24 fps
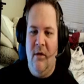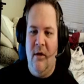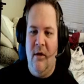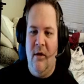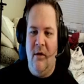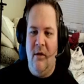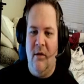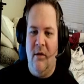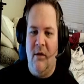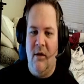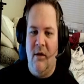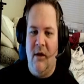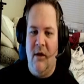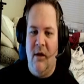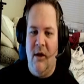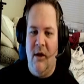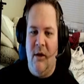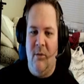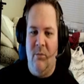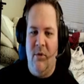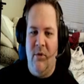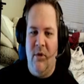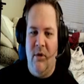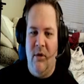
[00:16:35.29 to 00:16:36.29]
and then a
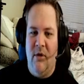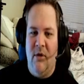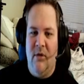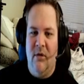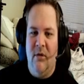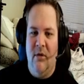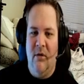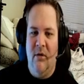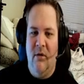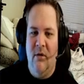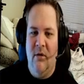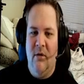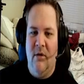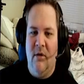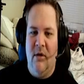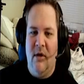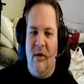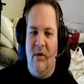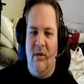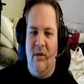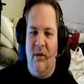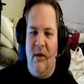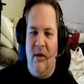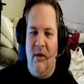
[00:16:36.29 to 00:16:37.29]
camp here. I
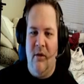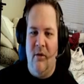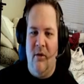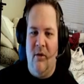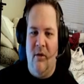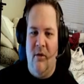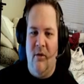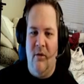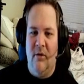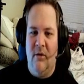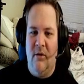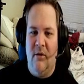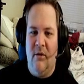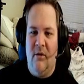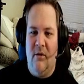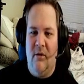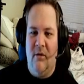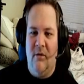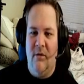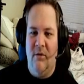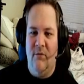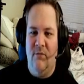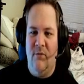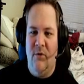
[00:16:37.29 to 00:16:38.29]
think all in
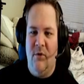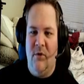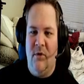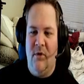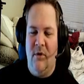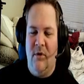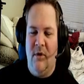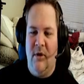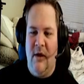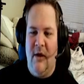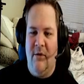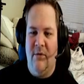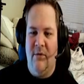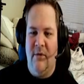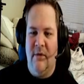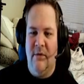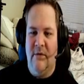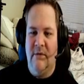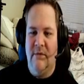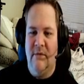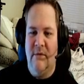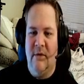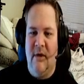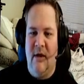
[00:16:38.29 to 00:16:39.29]
all, if you clear out
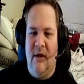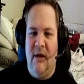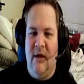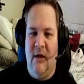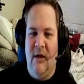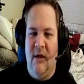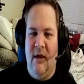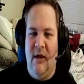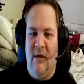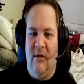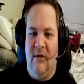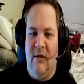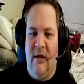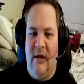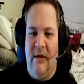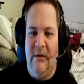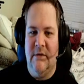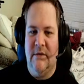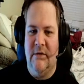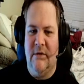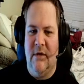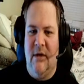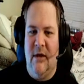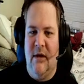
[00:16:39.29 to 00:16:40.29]
this side and that
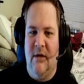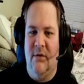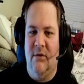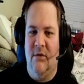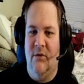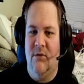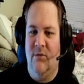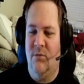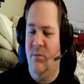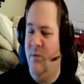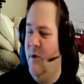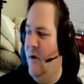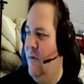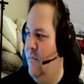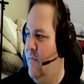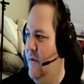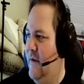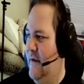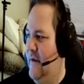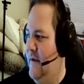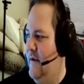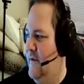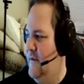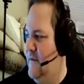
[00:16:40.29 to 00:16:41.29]
side, there's
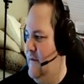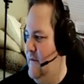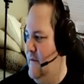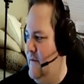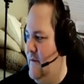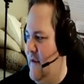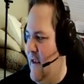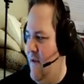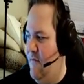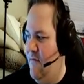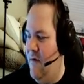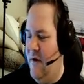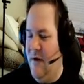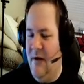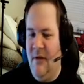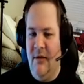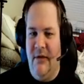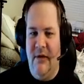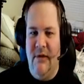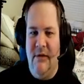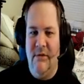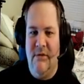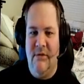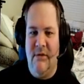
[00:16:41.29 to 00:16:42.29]
probably 7 at
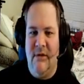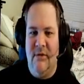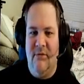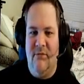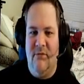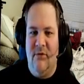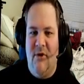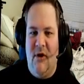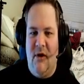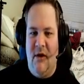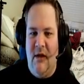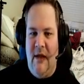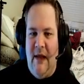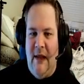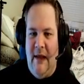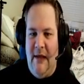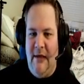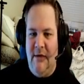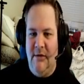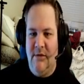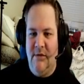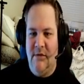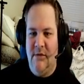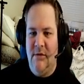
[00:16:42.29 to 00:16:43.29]
least, if not
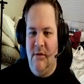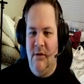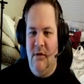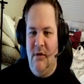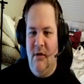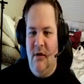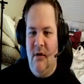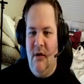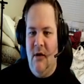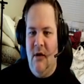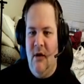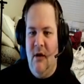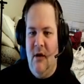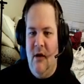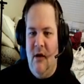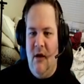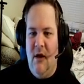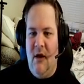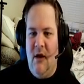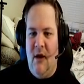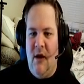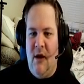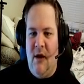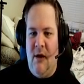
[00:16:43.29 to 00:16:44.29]
8.
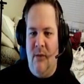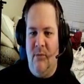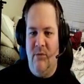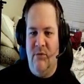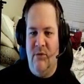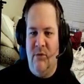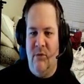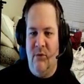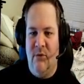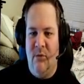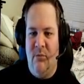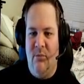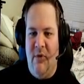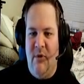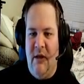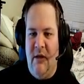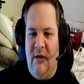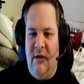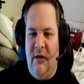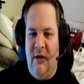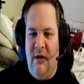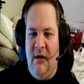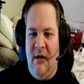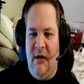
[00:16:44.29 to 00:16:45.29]
So
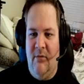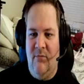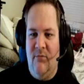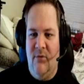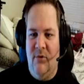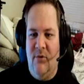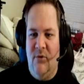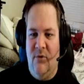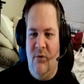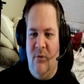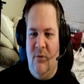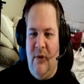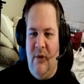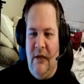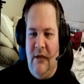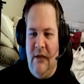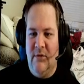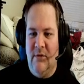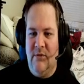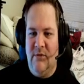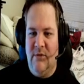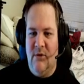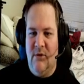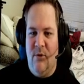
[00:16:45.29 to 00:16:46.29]
depending if you're doing
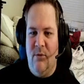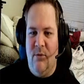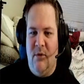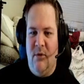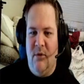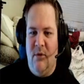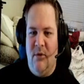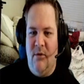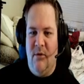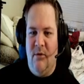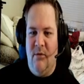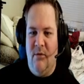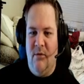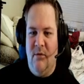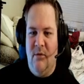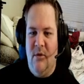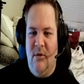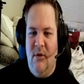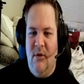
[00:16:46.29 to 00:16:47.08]
it solo,